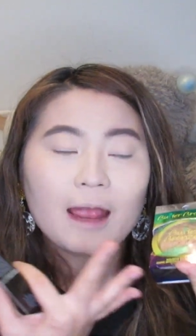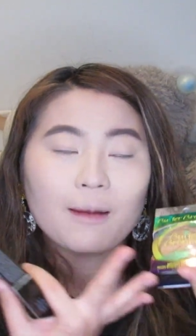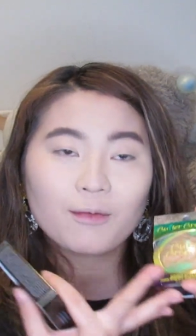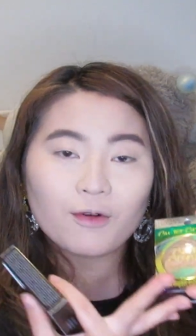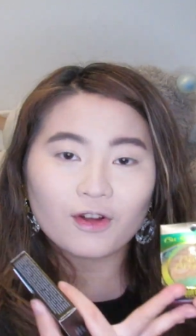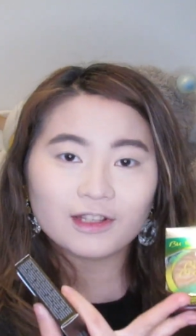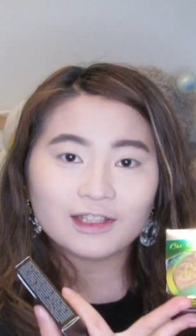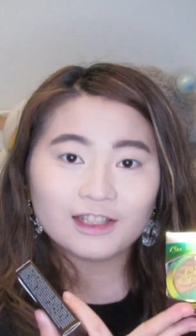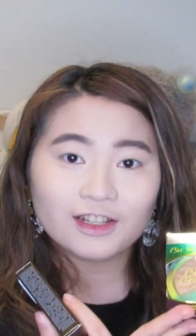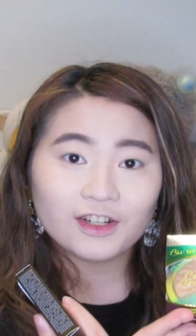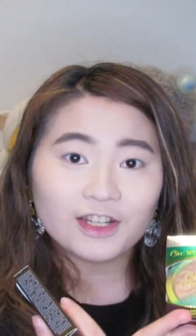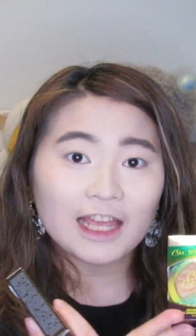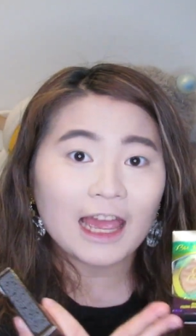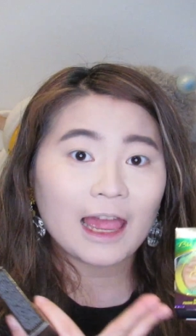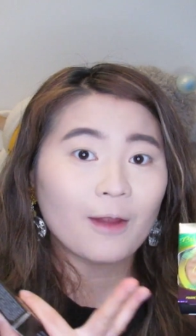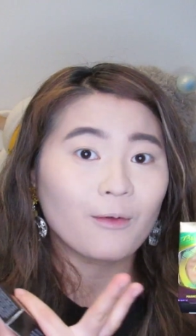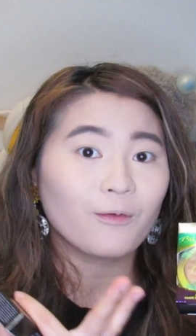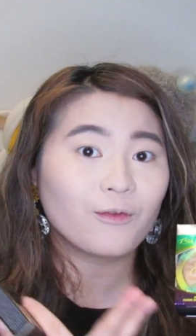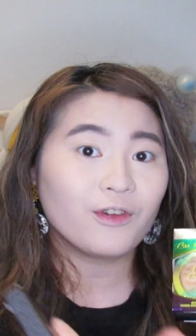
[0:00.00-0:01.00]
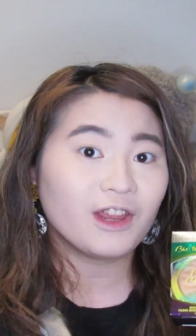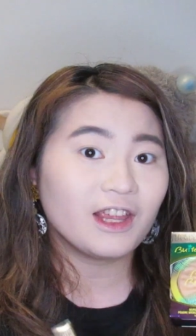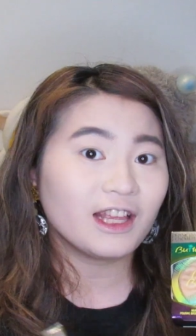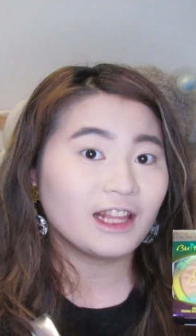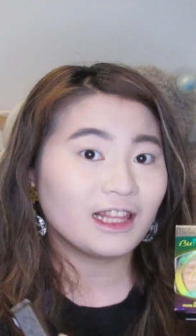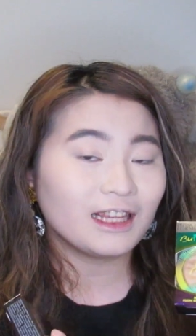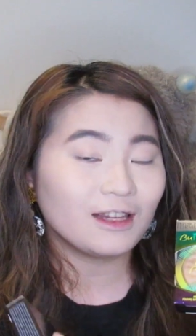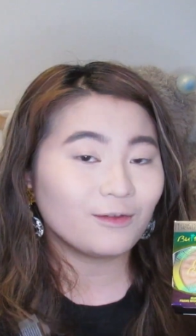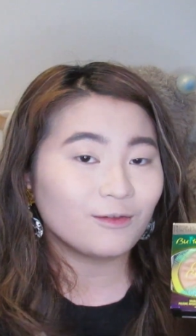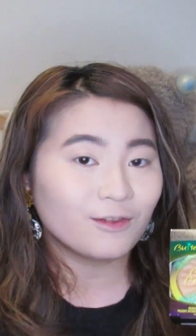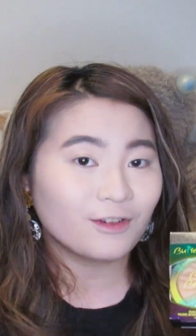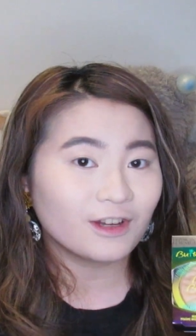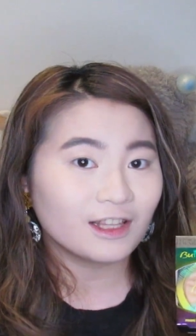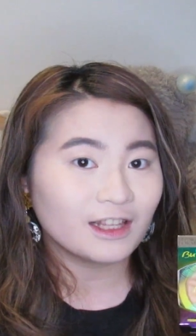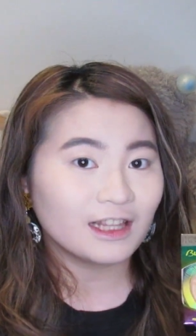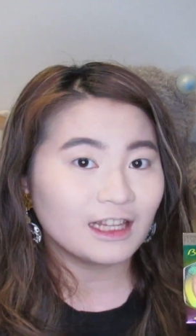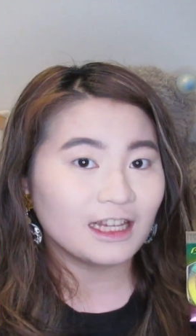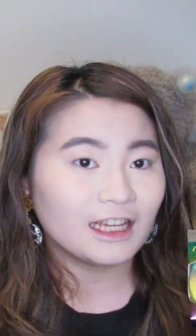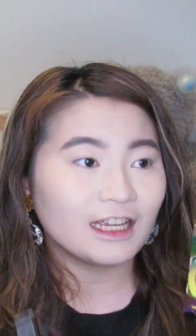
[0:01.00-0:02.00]
a bronzer that I
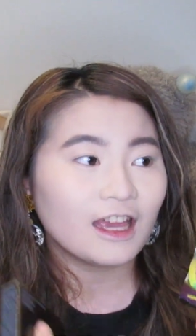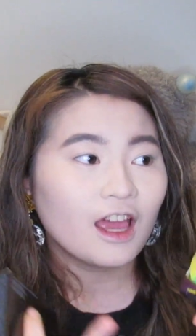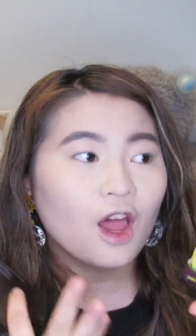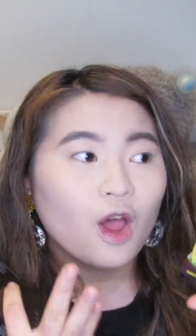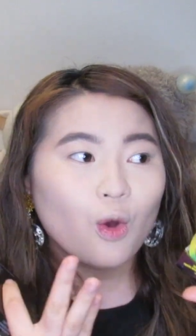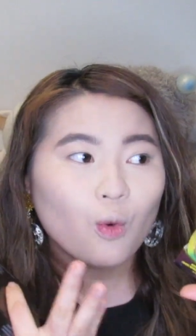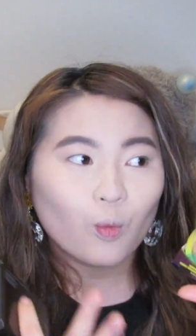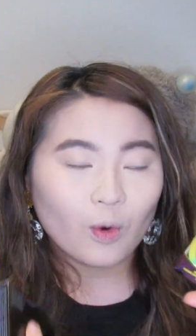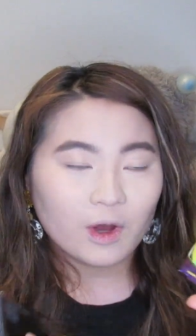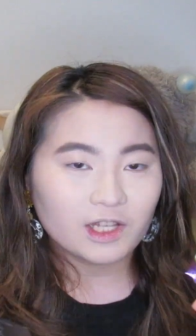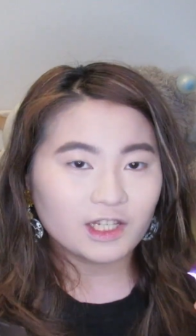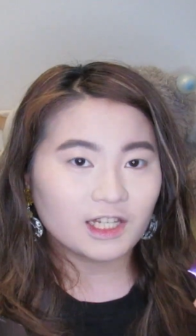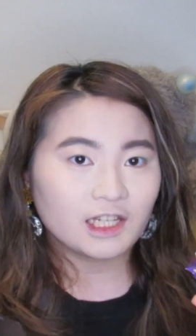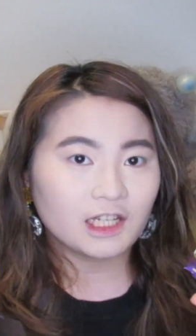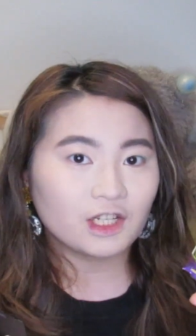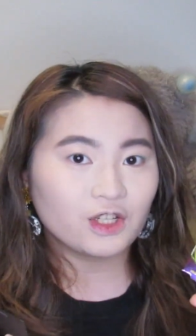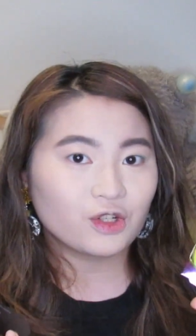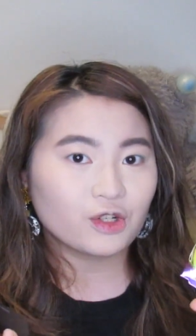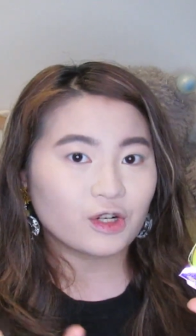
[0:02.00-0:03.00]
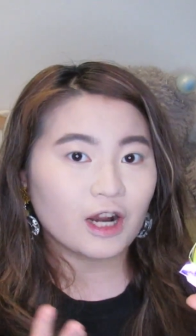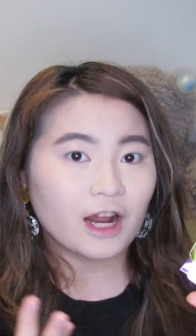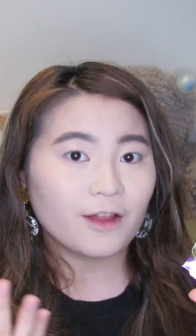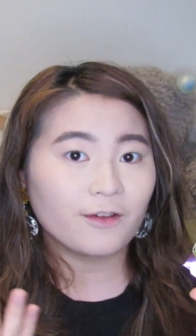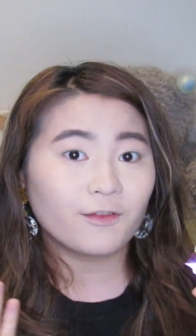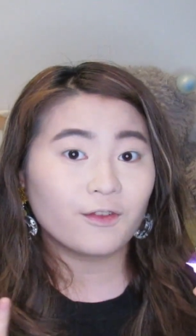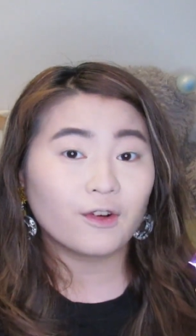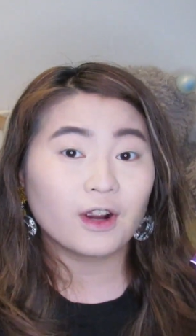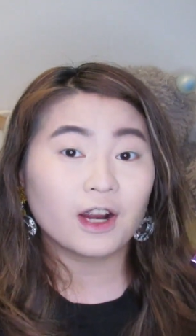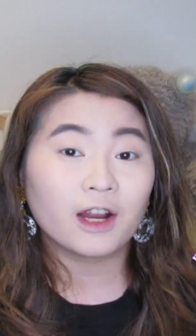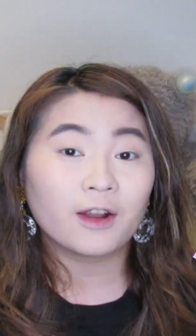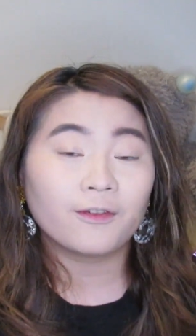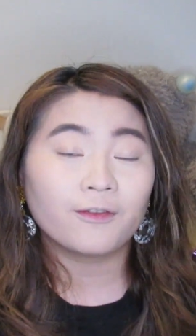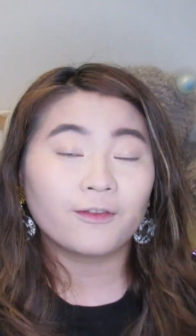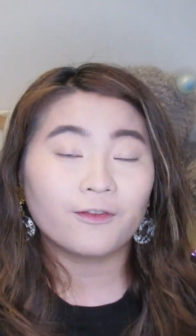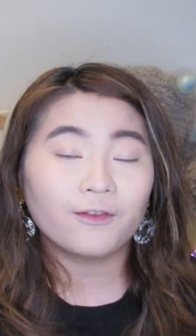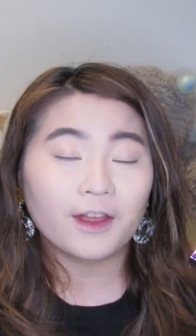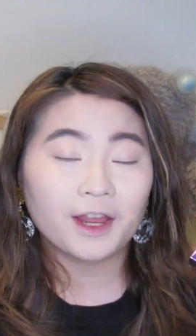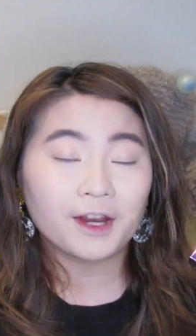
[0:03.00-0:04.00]
really wanted to try for
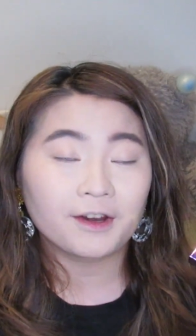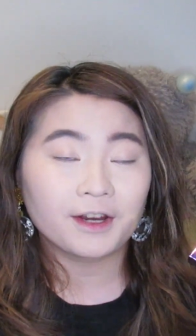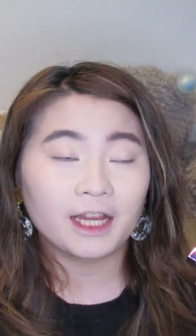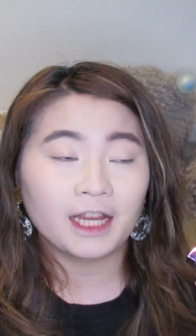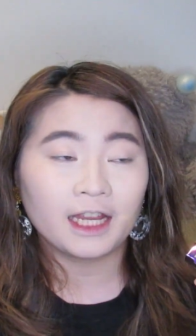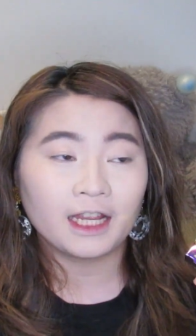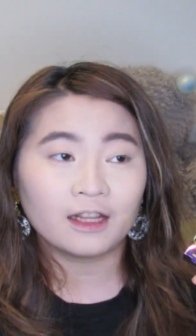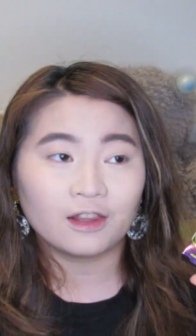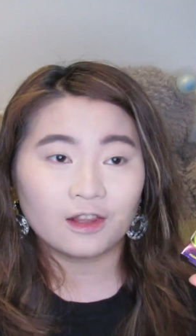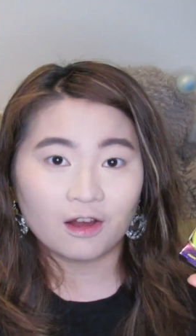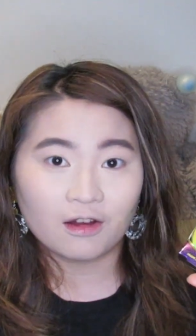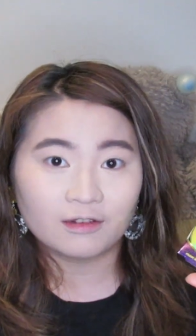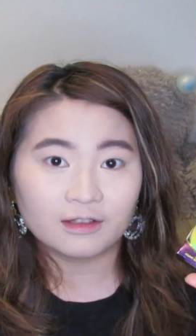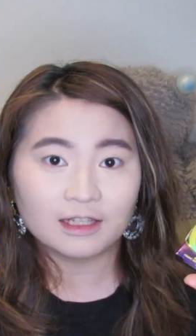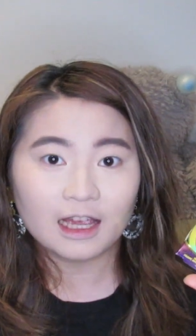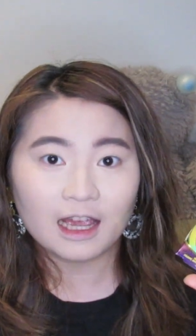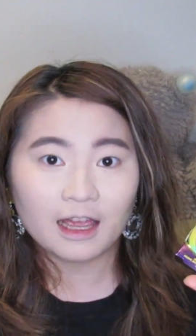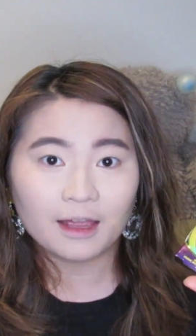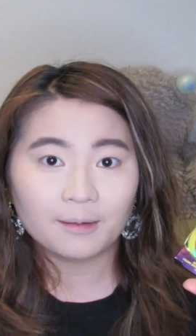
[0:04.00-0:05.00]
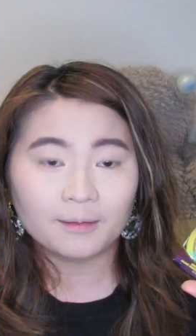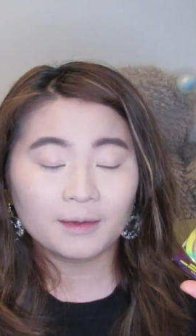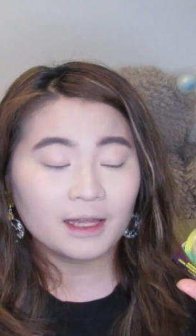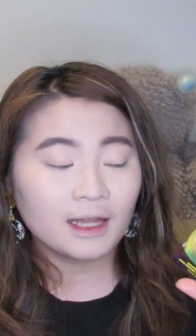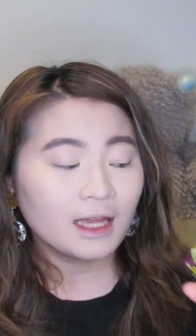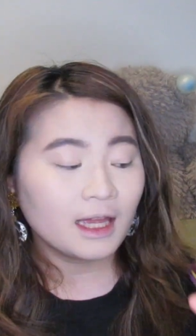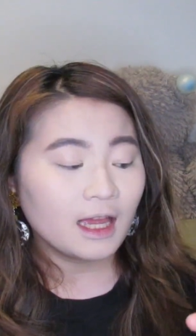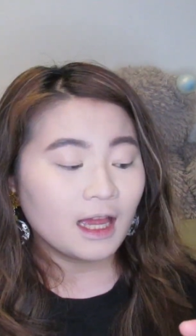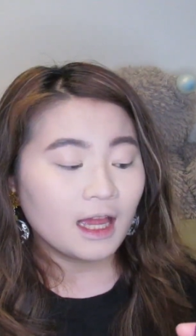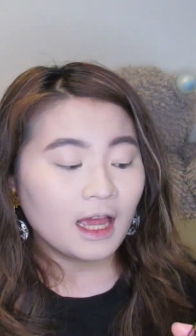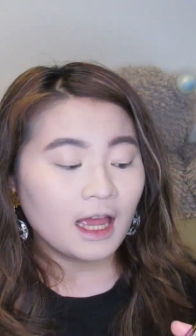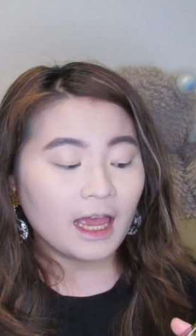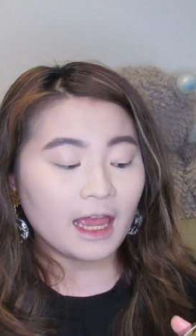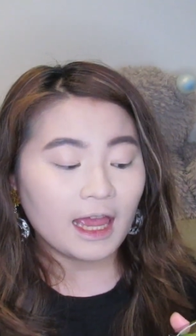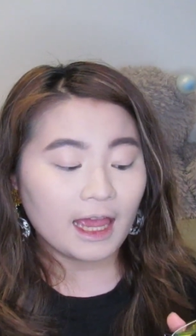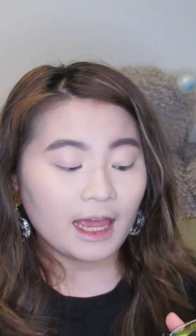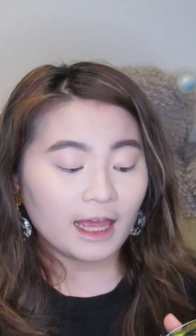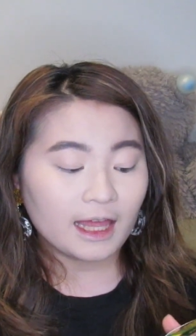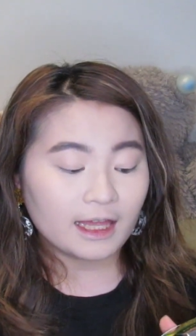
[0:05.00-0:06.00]
a very long time,
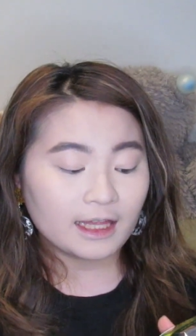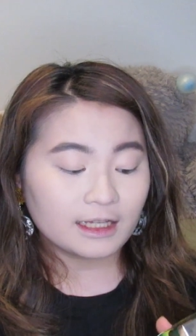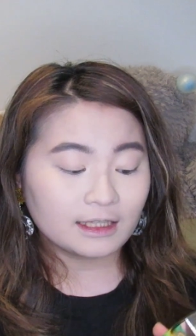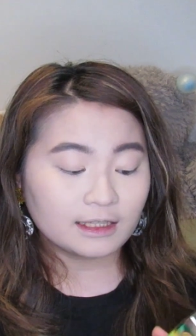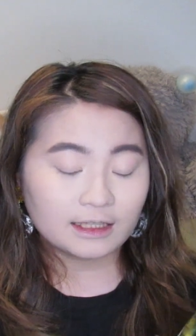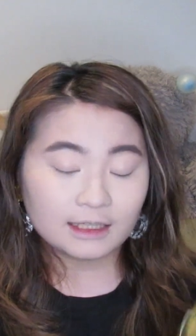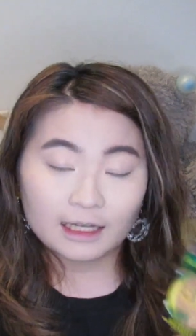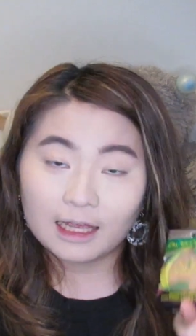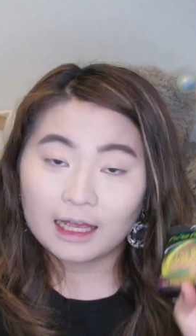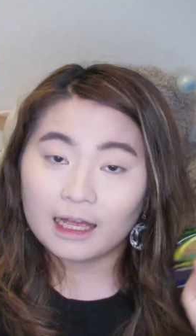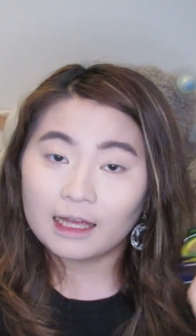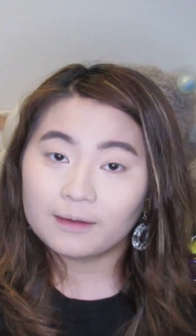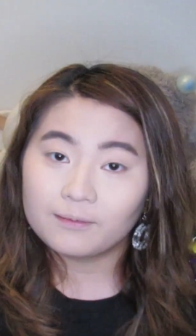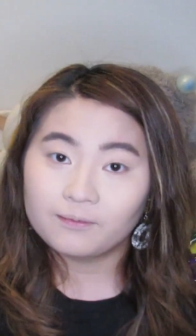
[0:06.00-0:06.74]
and